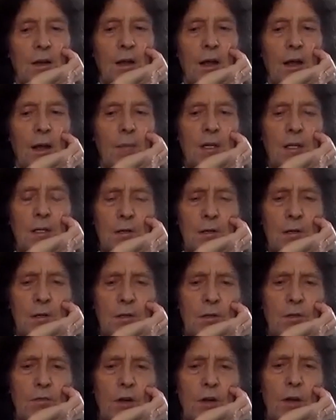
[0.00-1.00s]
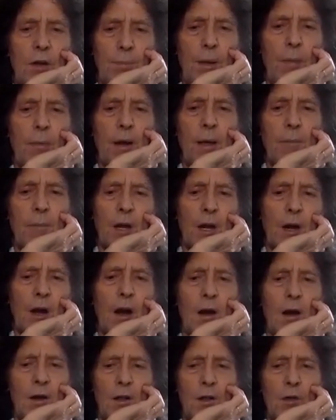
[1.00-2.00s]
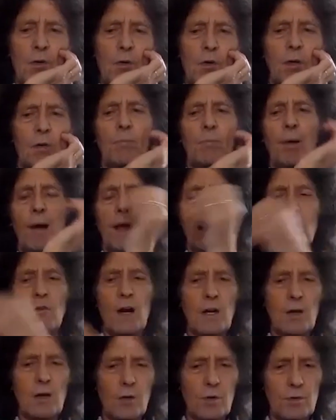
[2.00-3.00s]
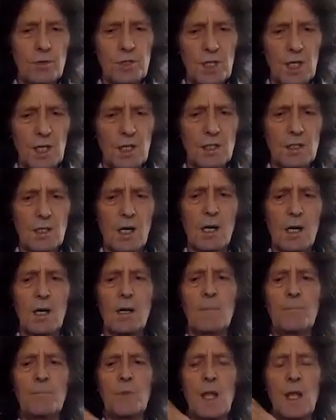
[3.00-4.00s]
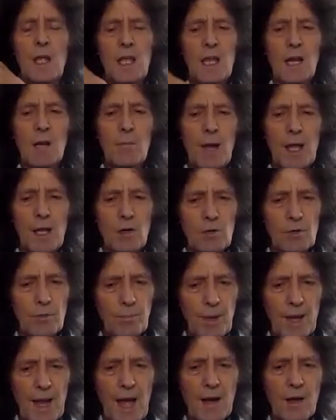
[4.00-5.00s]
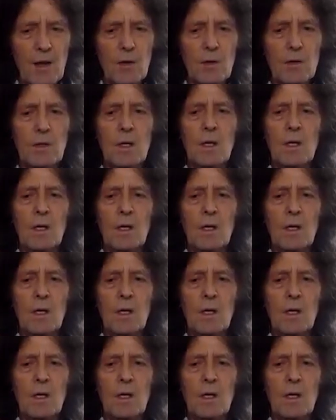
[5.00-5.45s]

I mean, you, you've got people like McCartney who can play great acoustic guitar, he can play good piano,